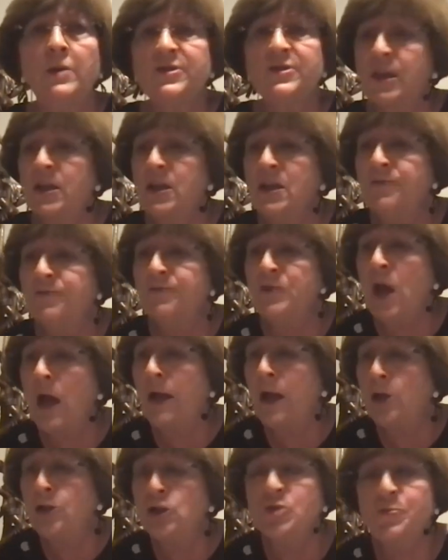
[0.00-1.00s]
I'll say, if
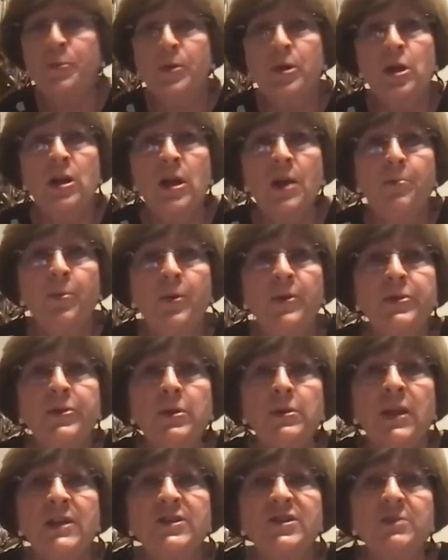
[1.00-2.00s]
not, I'll just put it up with the
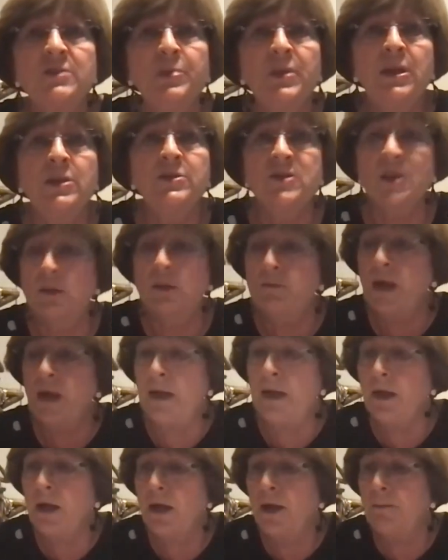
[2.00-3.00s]
lesson plans on
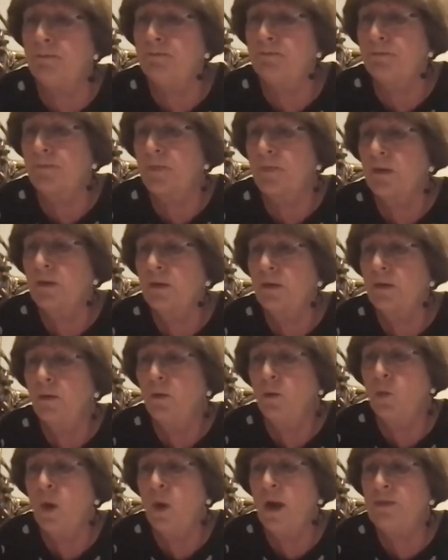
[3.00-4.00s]
my um,
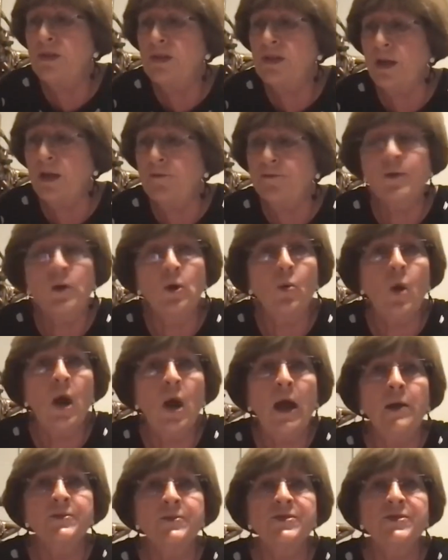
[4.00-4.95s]
website for a while.